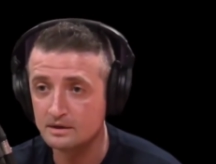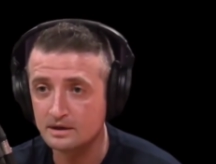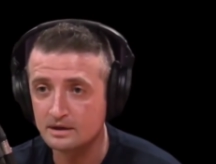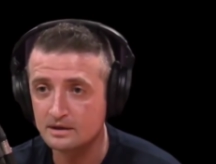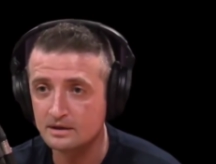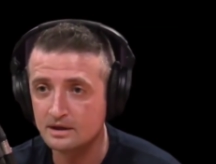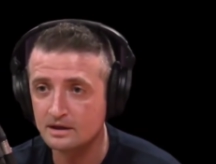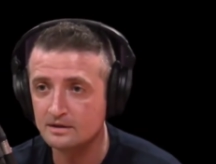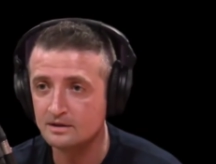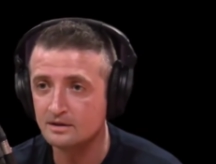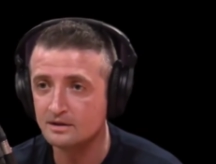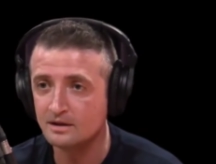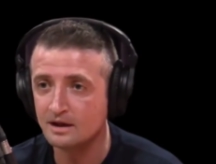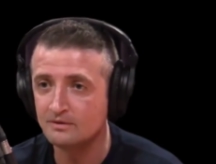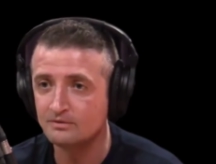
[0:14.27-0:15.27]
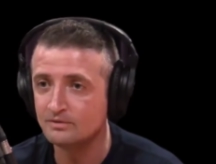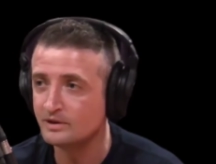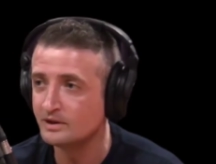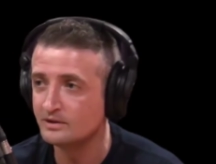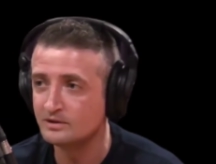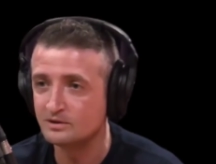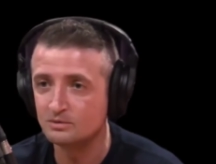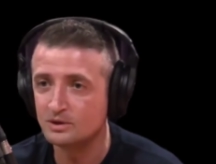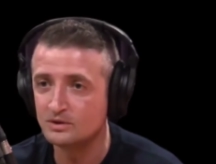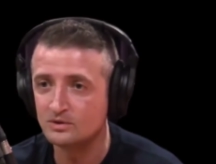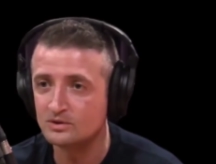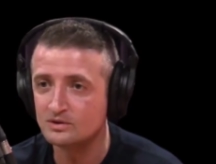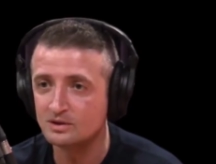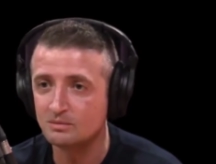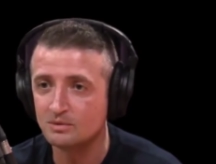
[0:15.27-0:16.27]
like the idea that I flick a
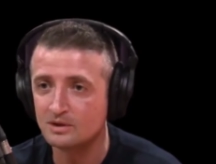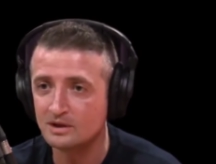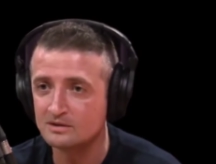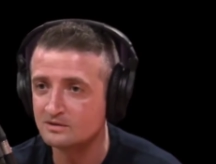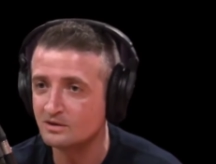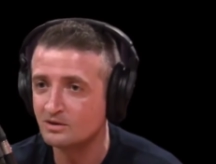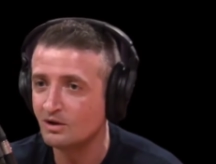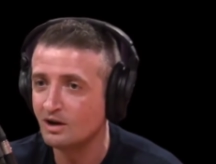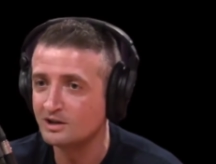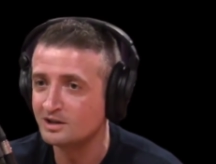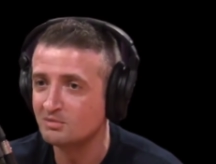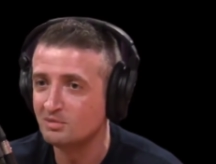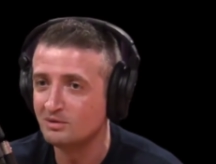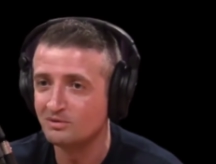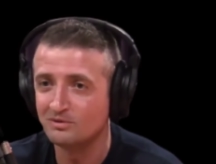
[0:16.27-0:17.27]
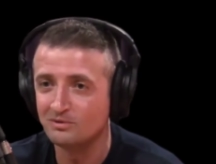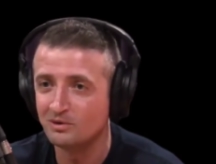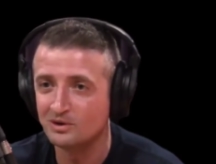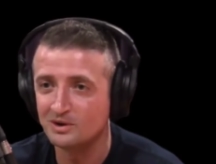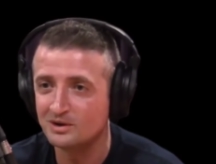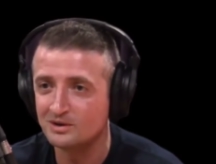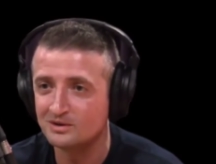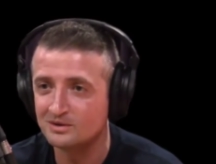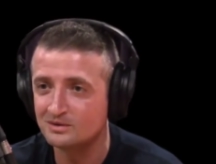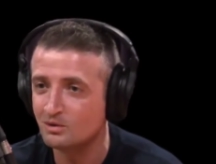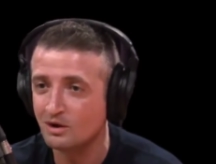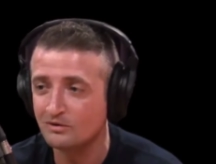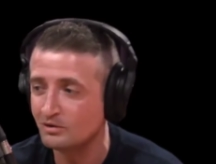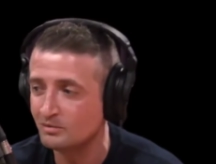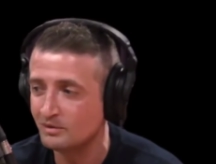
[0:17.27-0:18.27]
switch and someone gets to talk to me for four years,
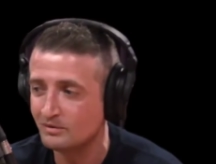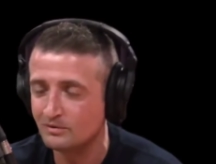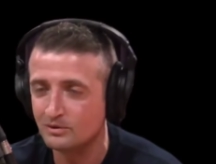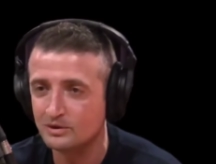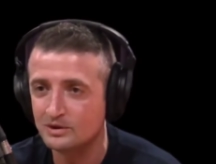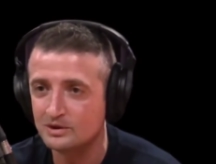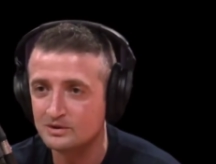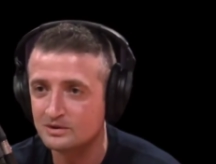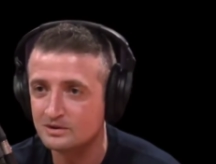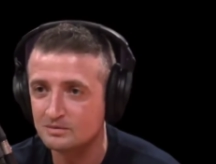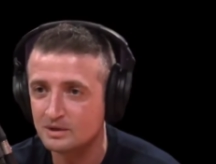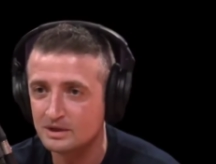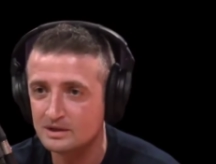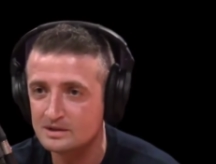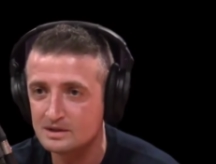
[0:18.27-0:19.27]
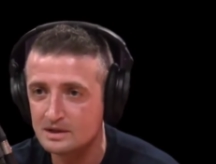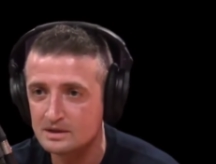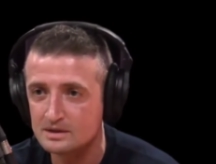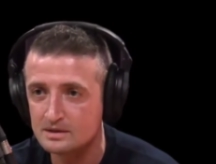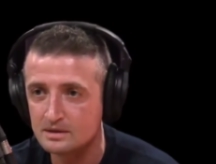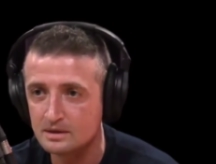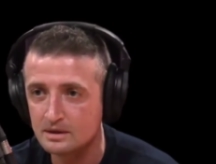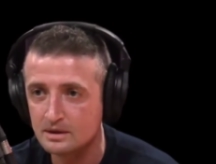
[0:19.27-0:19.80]
talk for me for four years, doesn't make any sense.